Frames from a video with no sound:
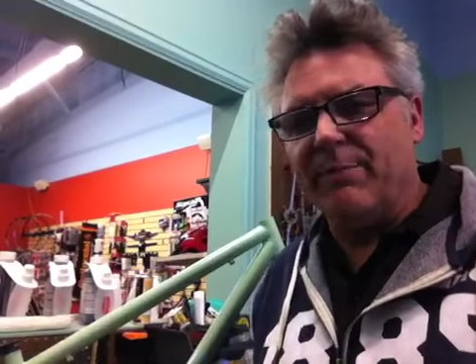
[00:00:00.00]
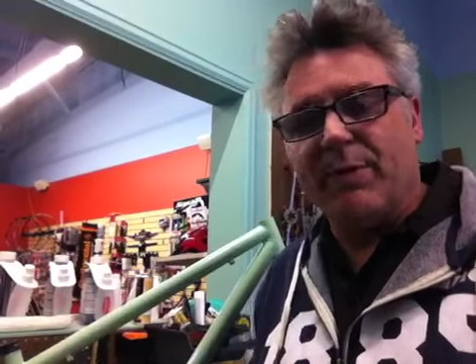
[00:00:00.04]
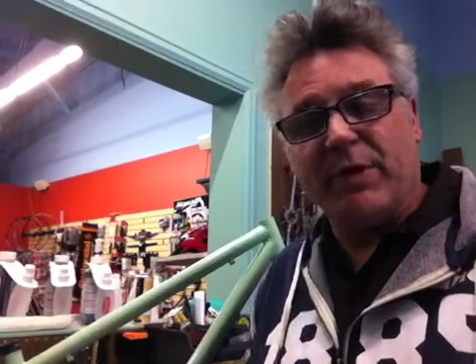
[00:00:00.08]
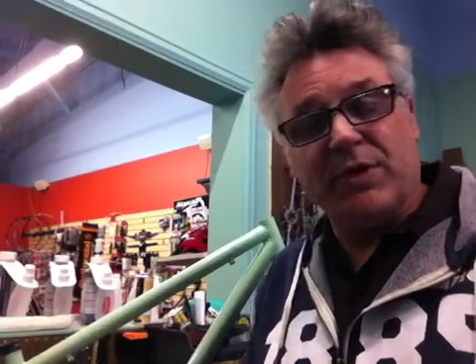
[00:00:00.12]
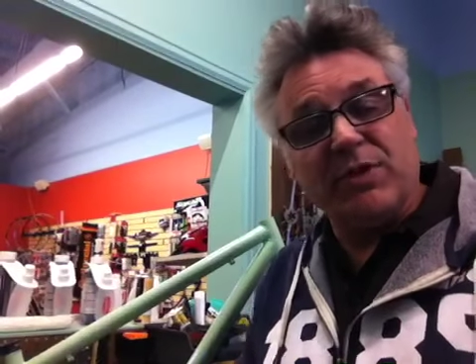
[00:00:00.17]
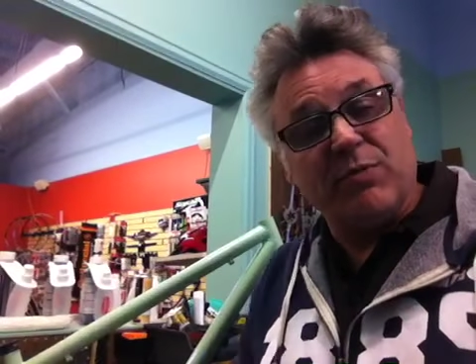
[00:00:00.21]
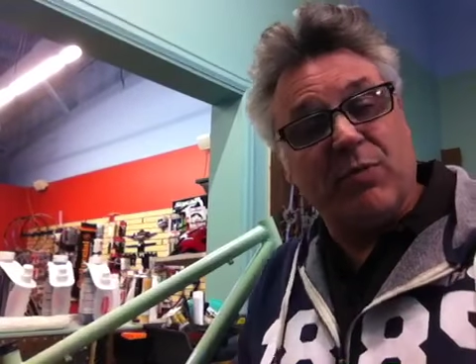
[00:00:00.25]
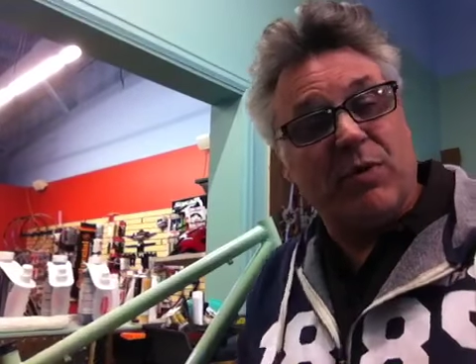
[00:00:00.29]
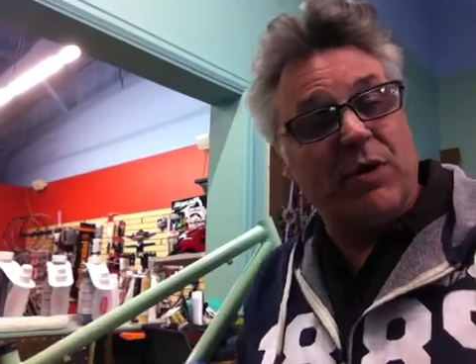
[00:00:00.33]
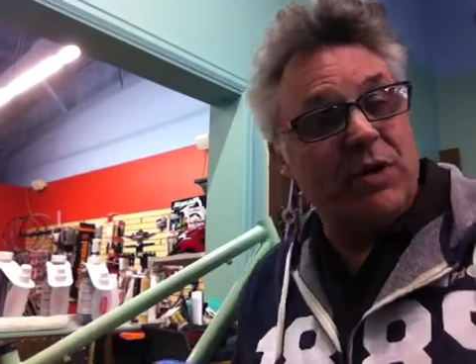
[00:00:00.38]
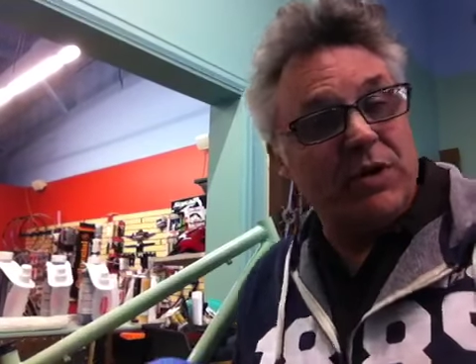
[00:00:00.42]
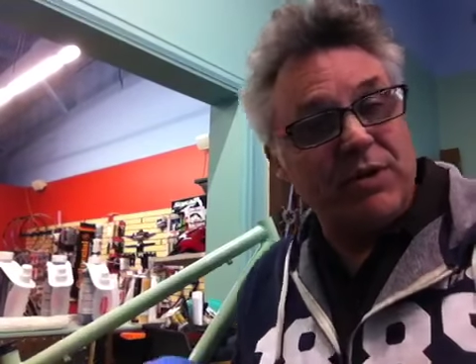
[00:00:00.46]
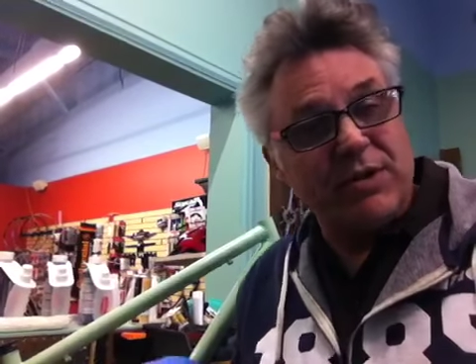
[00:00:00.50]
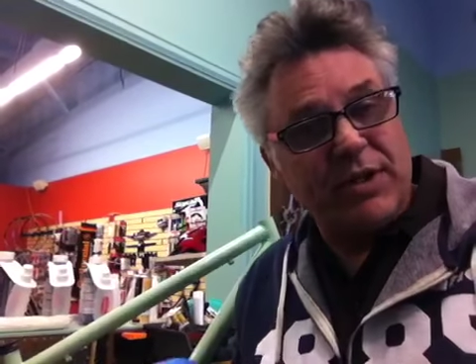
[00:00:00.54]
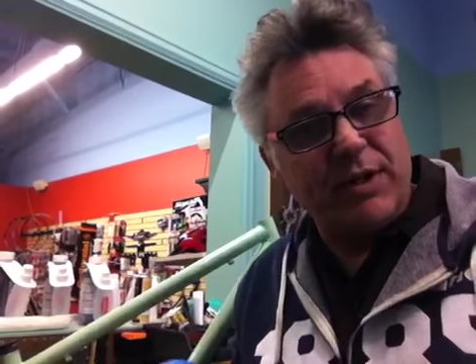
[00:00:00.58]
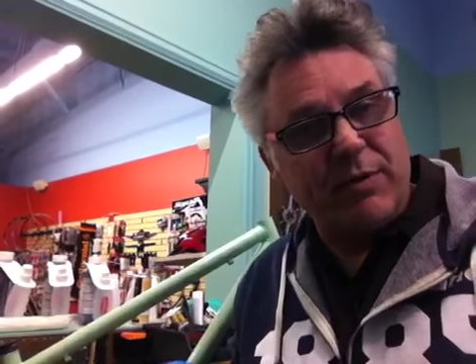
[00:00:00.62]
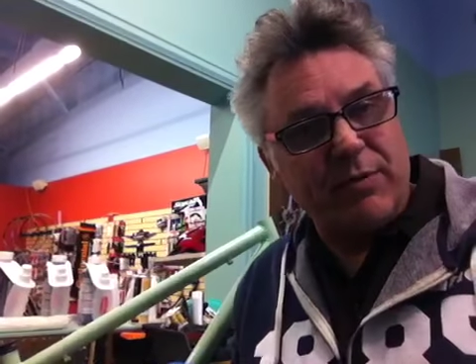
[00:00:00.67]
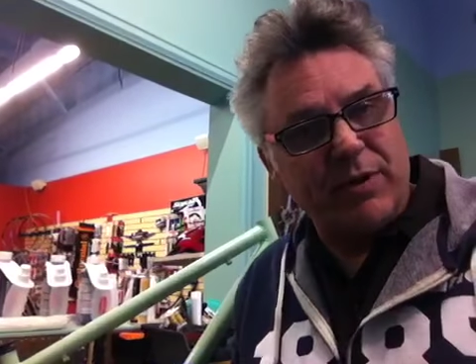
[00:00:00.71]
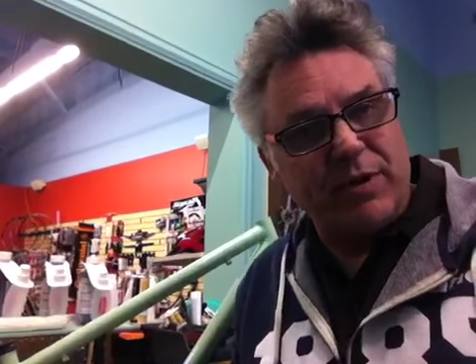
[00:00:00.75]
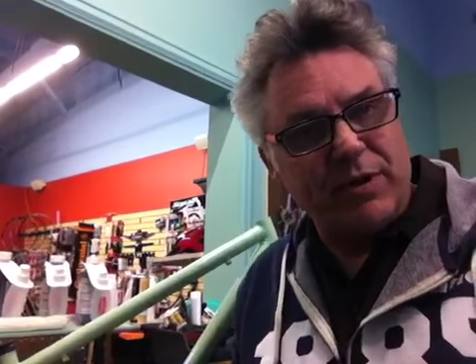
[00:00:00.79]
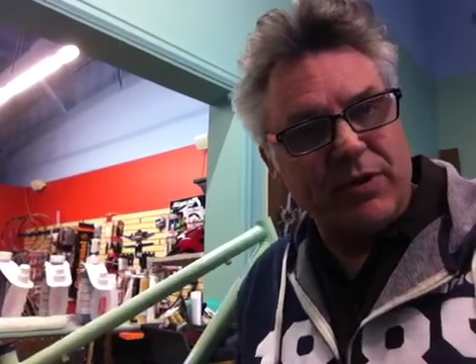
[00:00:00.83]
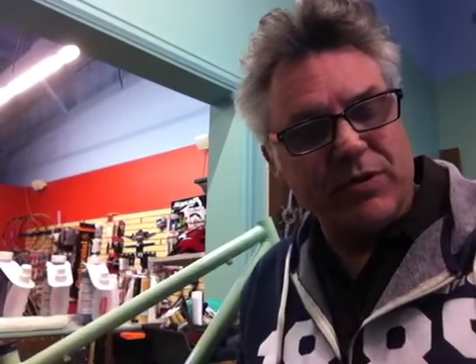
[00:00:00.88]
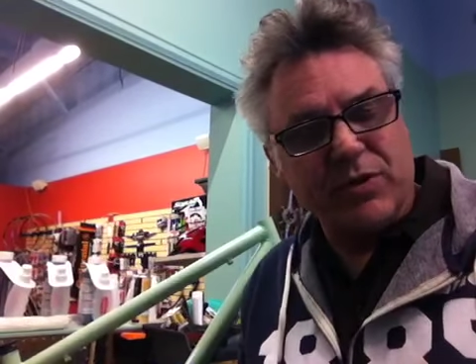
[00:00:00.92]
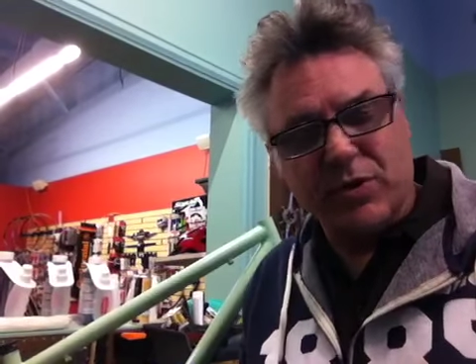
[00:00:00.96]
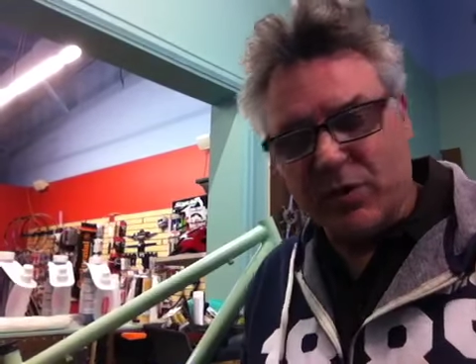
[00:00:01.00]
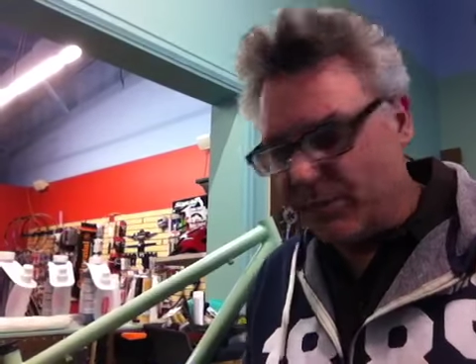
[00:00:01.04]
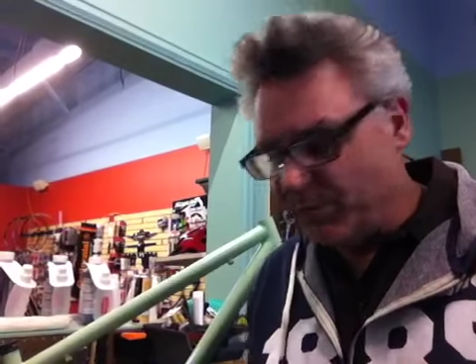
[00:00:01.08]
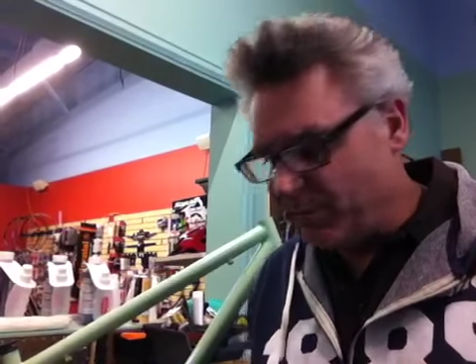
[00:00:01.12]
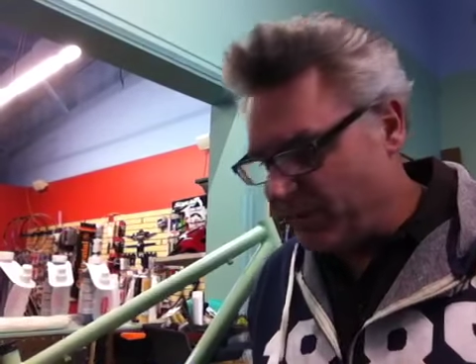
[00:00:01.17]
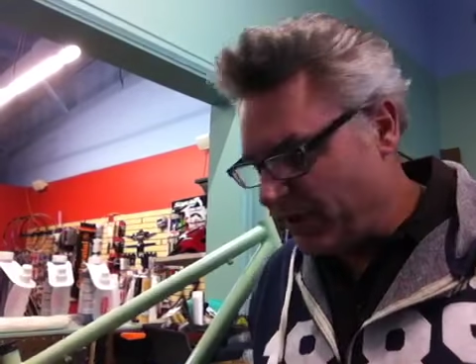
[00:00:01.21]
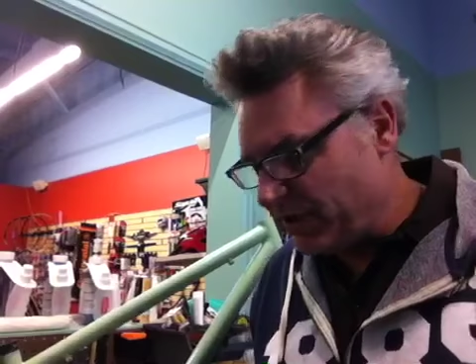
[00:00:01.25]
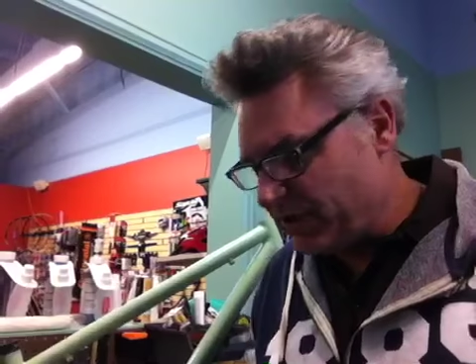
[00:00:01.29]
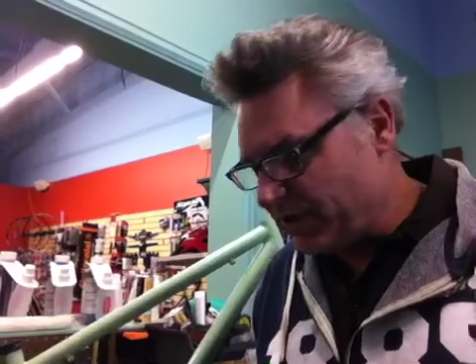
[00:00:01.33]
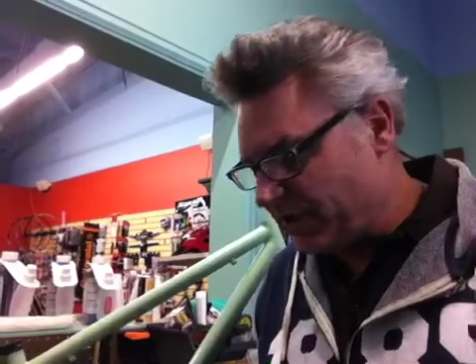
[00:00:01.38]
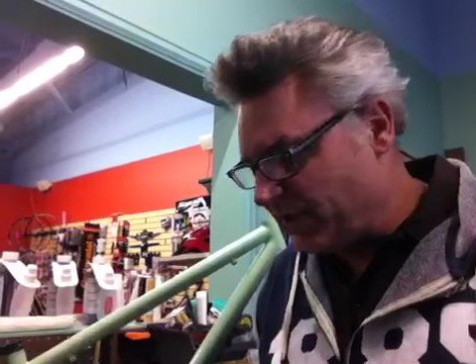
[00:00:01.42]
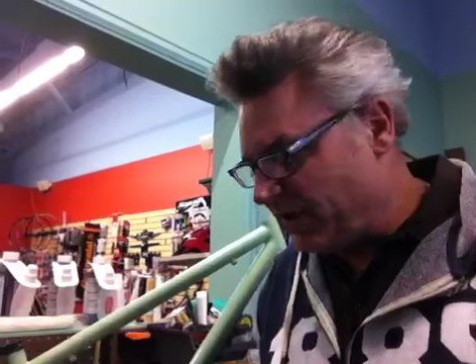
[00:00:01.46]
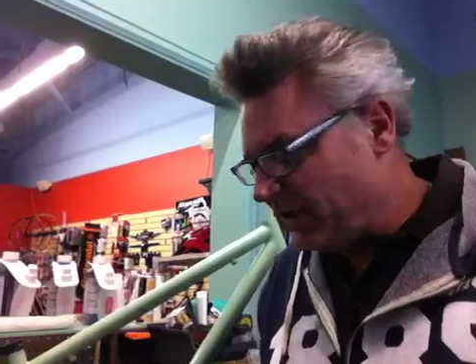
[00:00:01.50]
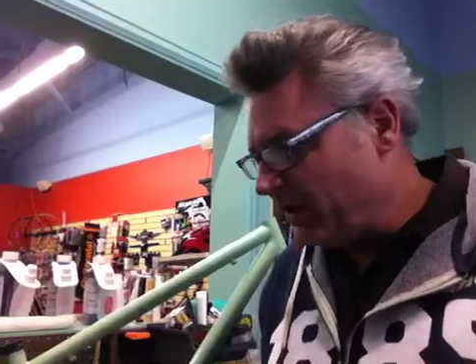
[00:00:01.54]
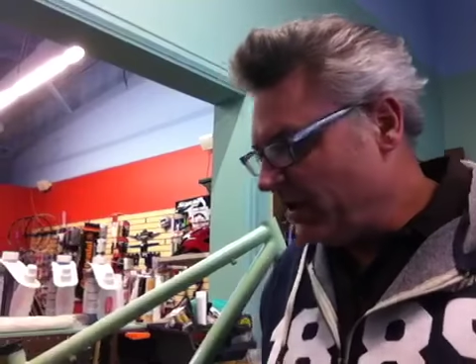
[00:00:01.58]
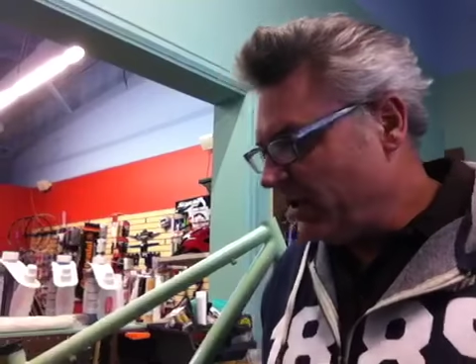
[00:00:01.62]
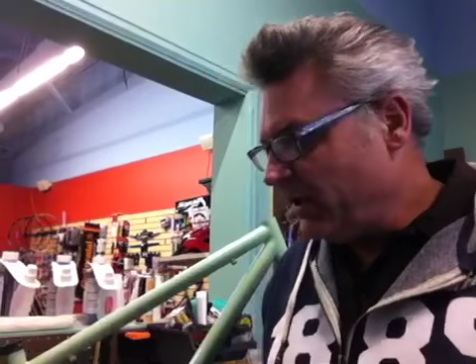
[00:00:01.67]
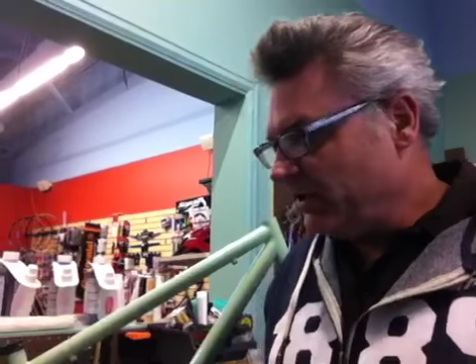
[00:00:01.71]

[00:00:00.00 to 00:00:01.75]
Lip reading: but she wanted to stay within a certain budget.